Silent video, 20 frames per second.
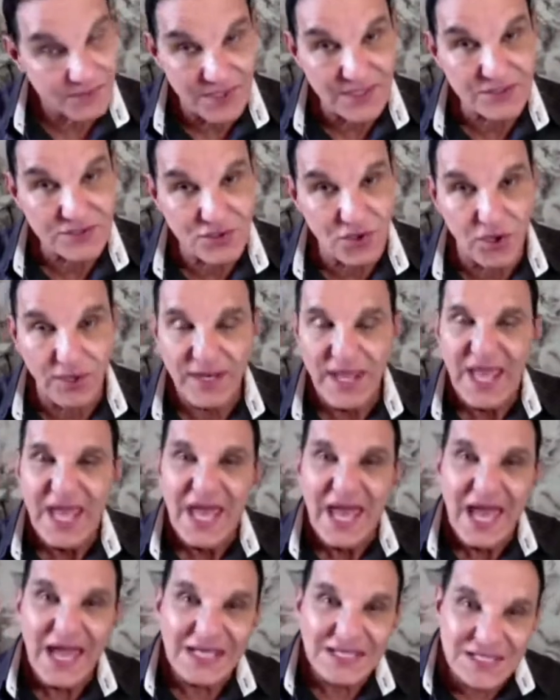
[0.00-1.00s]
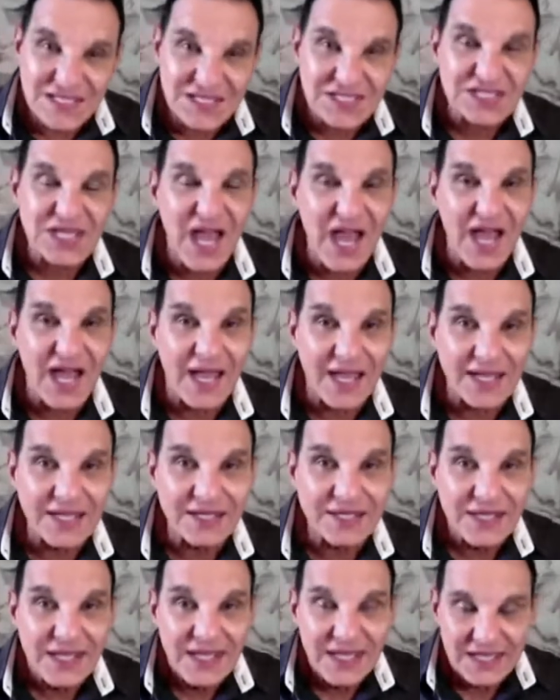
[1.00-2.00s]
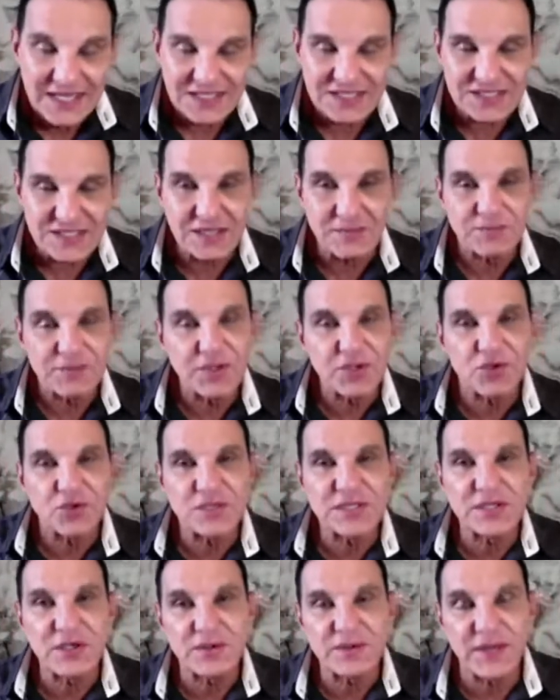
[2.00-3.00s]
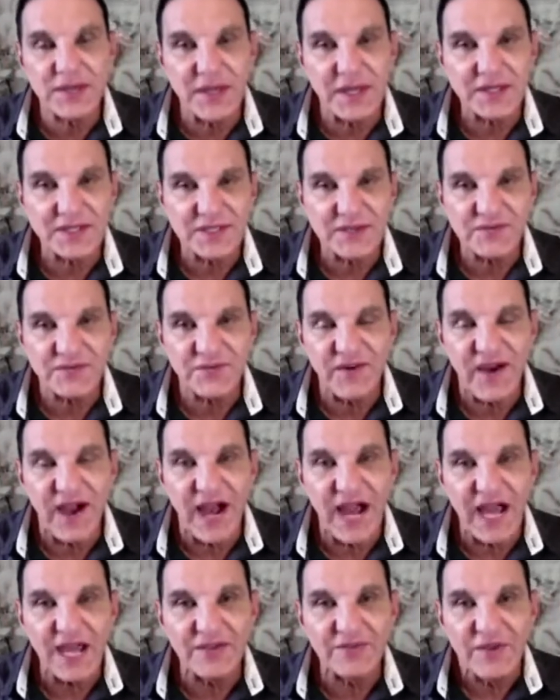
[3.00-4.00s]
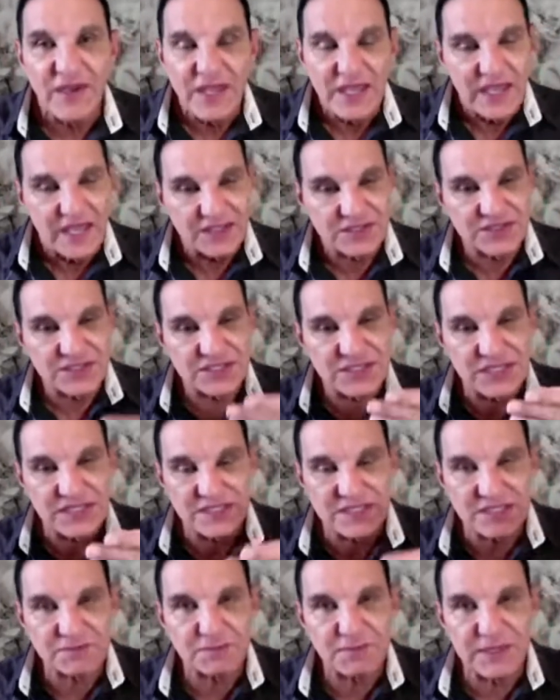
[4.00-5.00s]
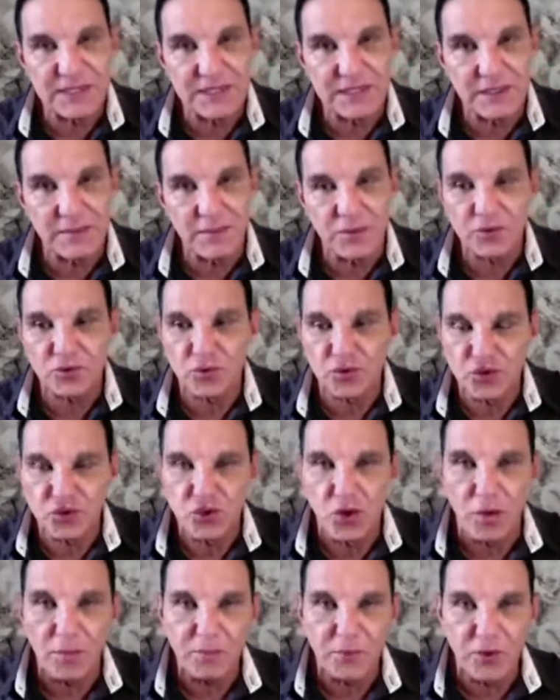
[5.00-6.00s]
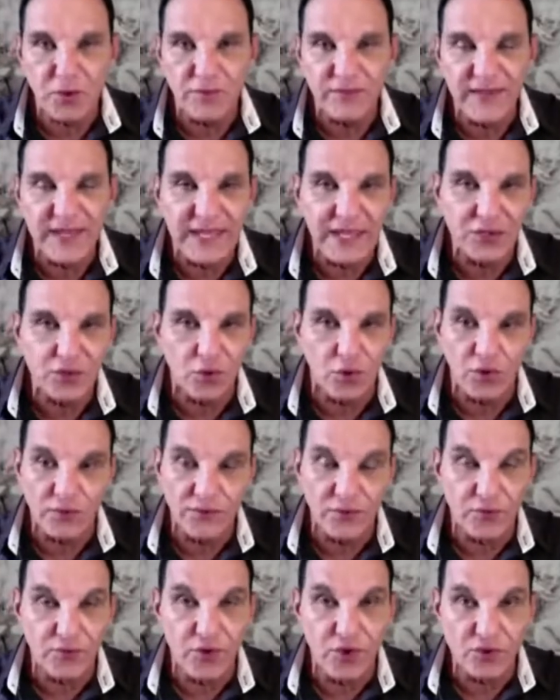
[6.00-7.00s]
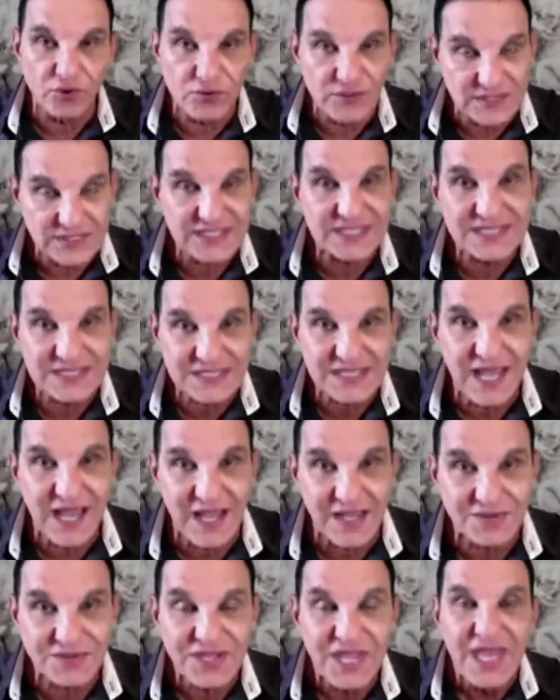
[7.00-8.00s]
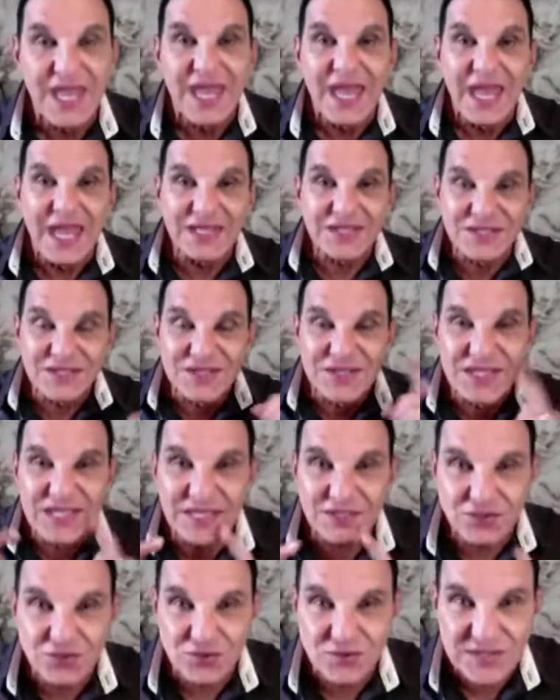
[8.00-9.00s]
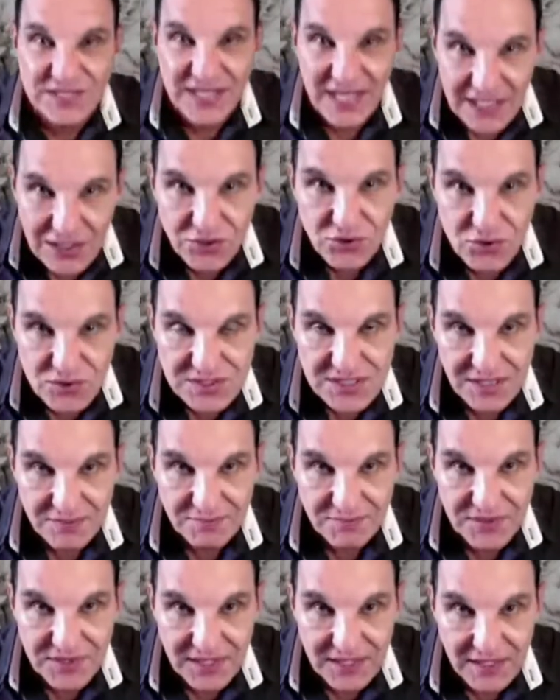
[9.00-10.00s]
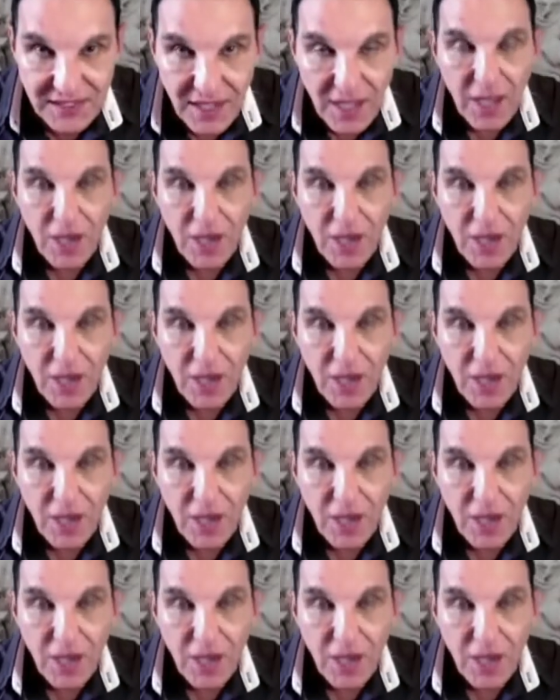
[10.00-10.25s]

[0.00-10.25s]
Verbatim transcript: Praise God. A sign is something you see on the 95. It says speed limit or sharp curve ahead or on the road, you see signs. It's there to tell you something.